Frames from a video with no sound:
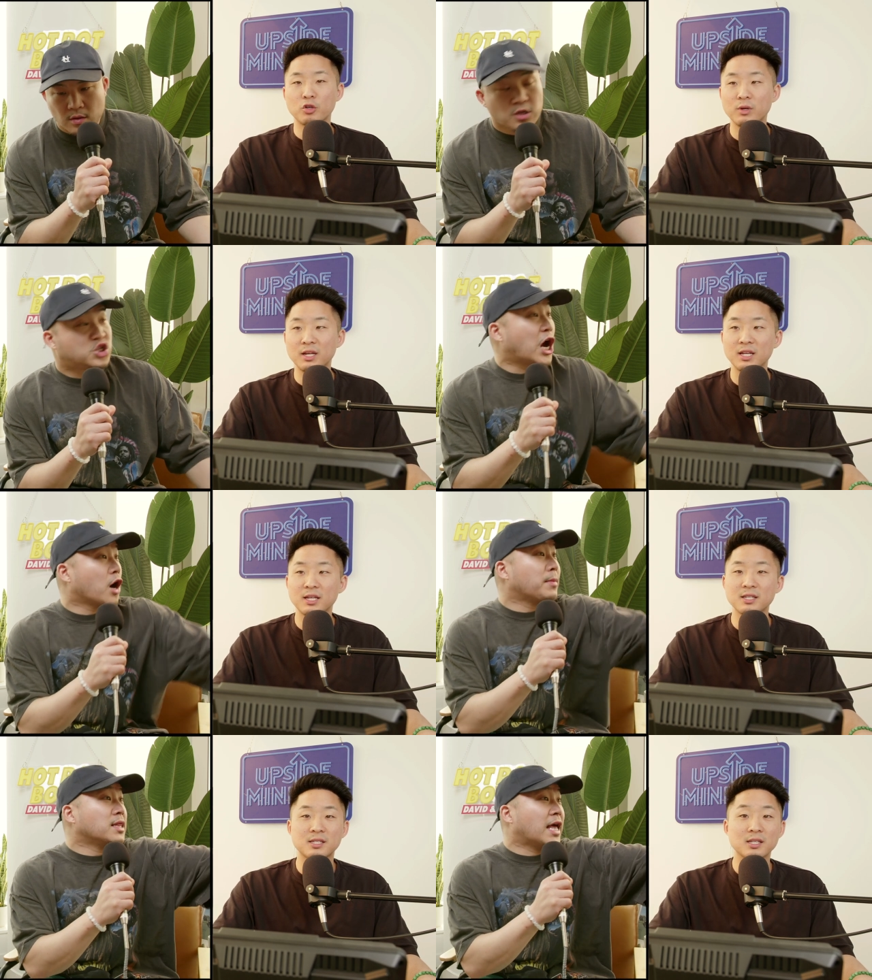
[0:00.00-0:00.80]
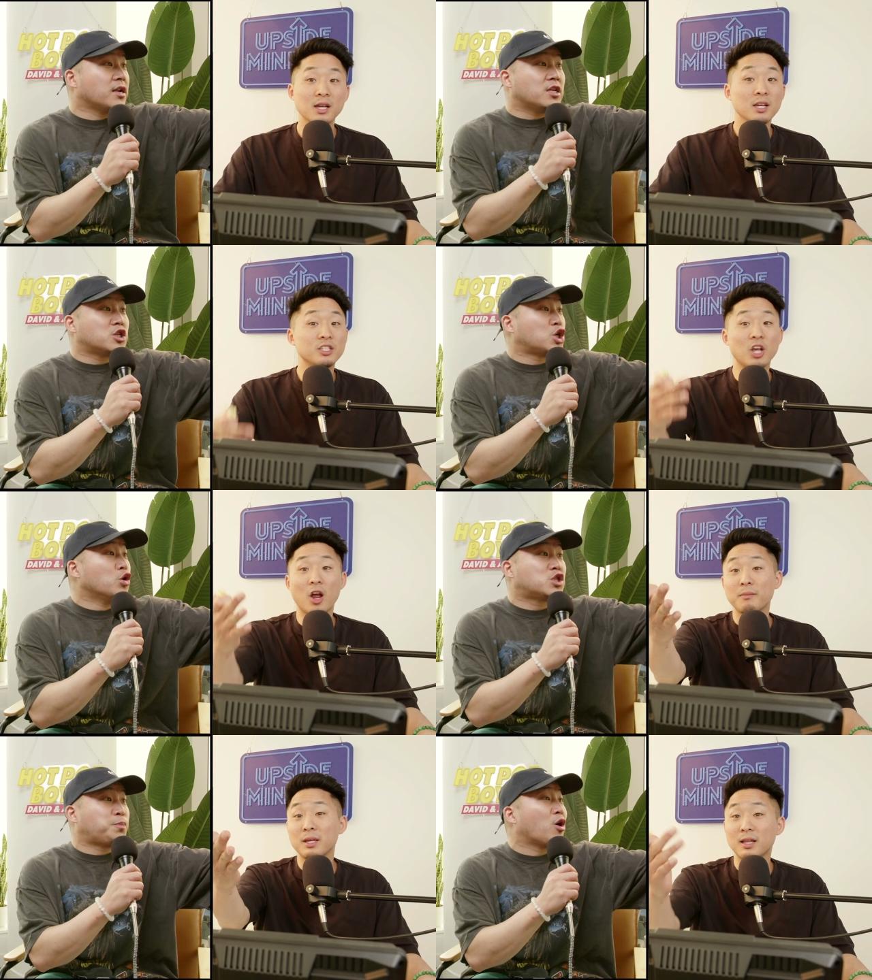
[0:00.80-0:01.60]
Speaker 1: Jeremy Lin, Jeremy two
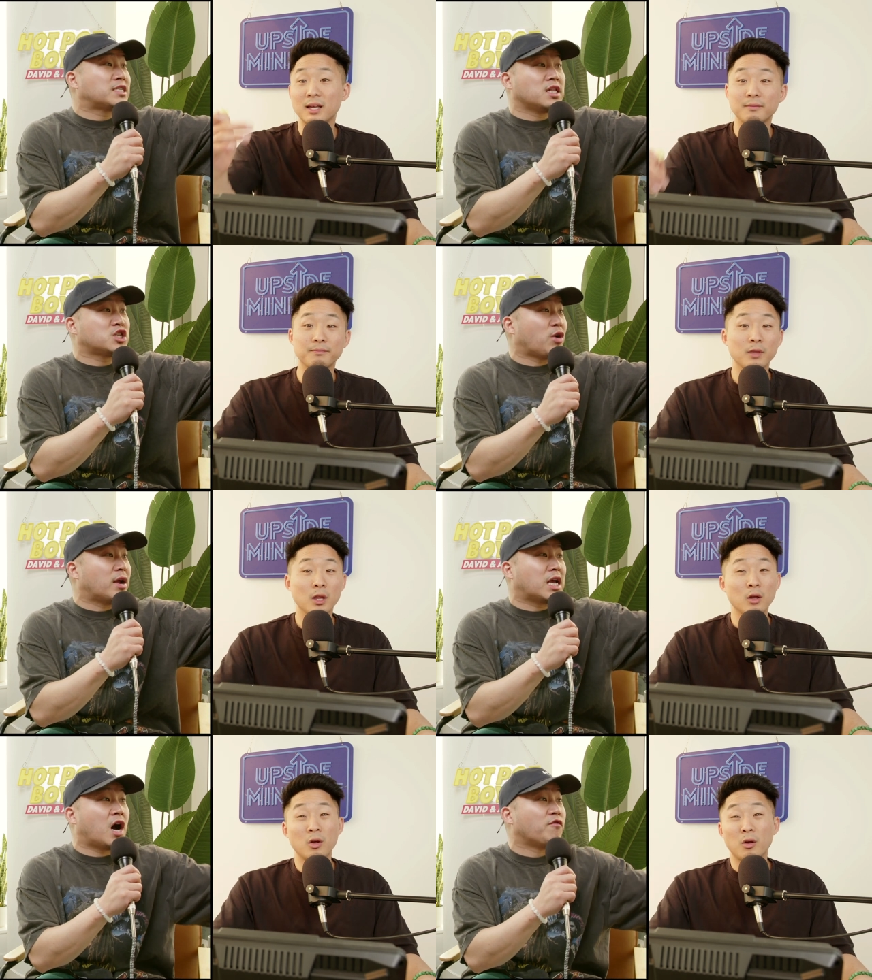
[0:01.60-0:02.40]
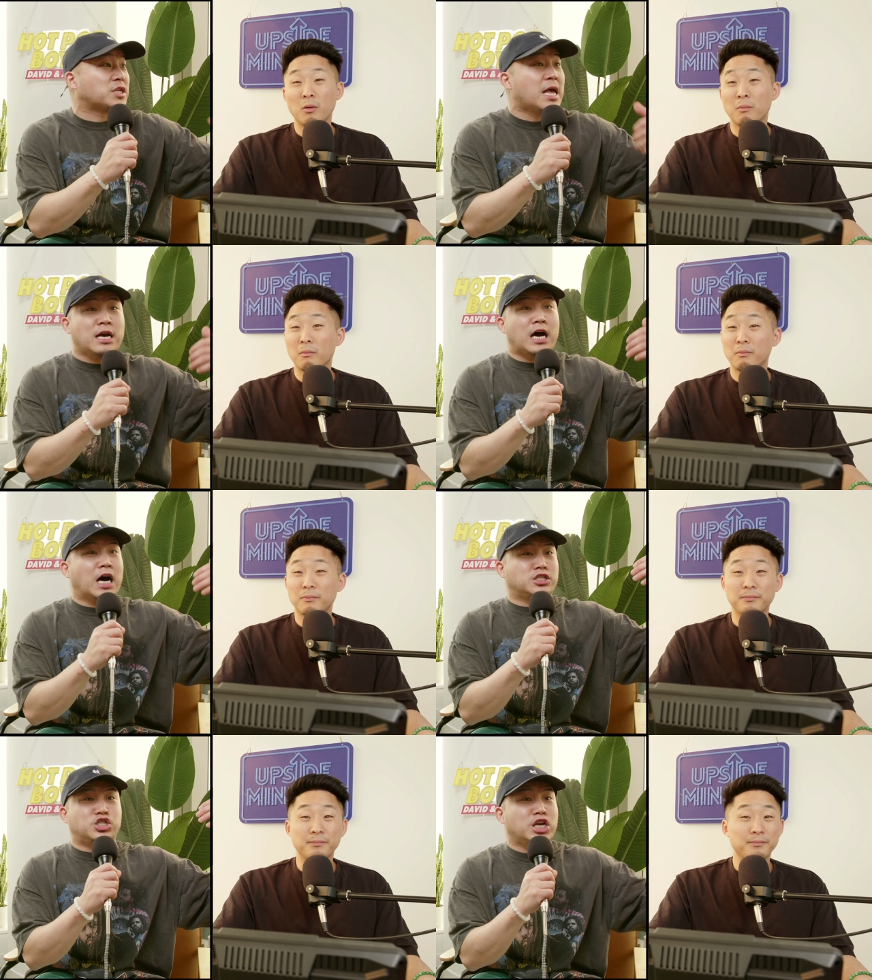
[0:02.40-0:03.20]
Sports Lin. Illustrated covers, a
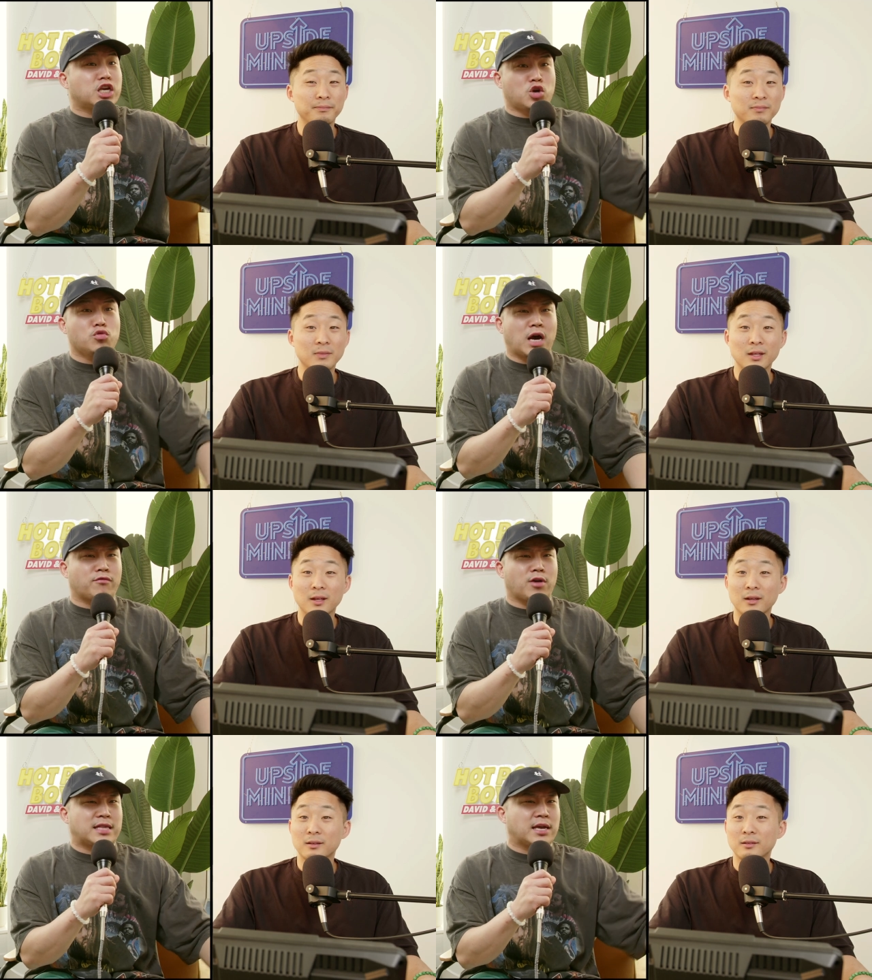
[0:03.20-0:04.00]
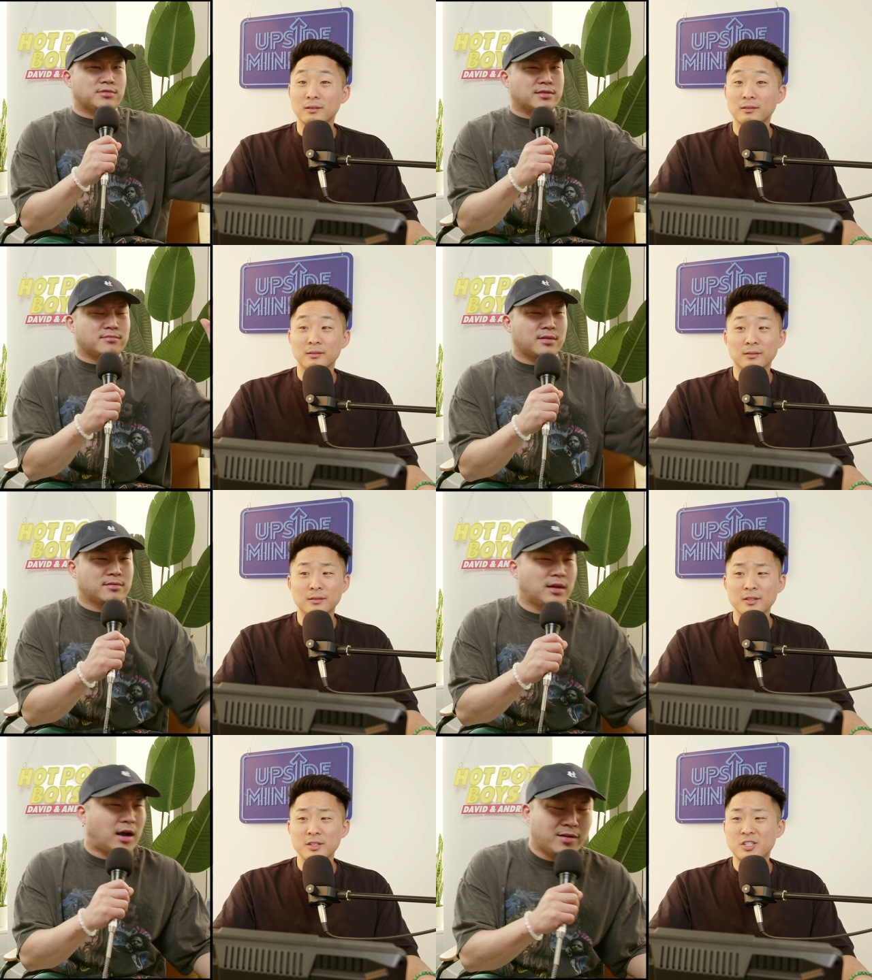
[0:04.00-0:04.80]
G Q cover. I think he was in
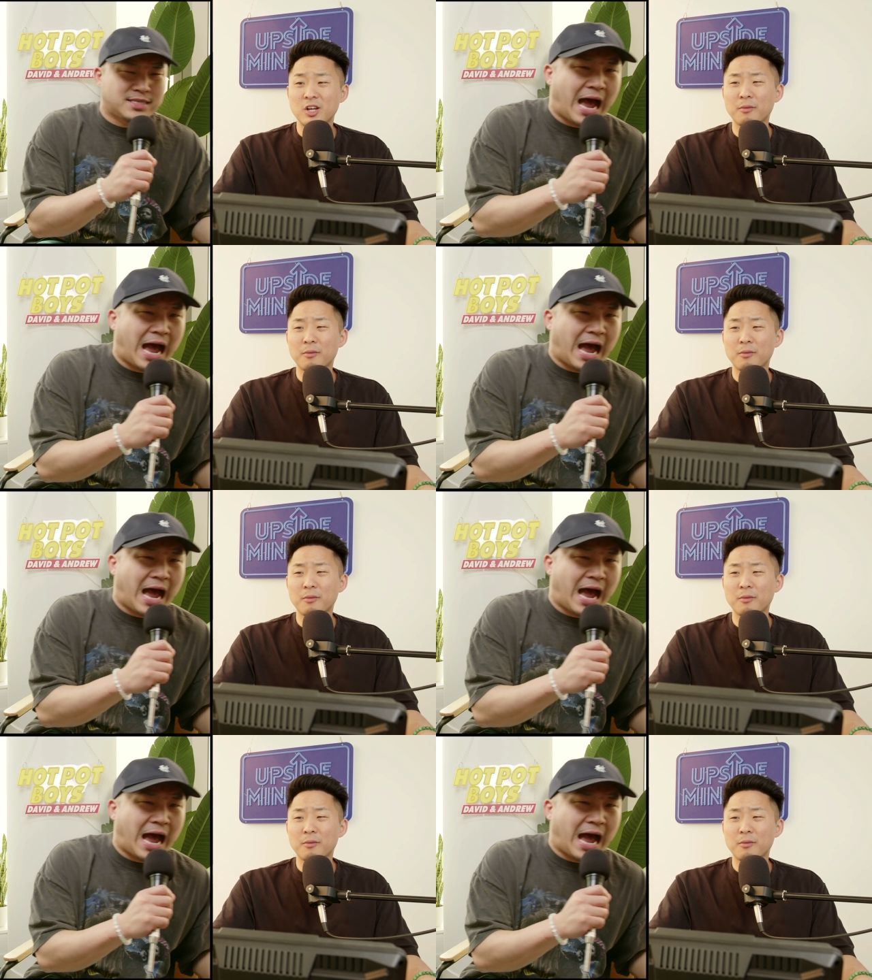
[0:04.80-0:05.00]
on Jeremy Time Magazine.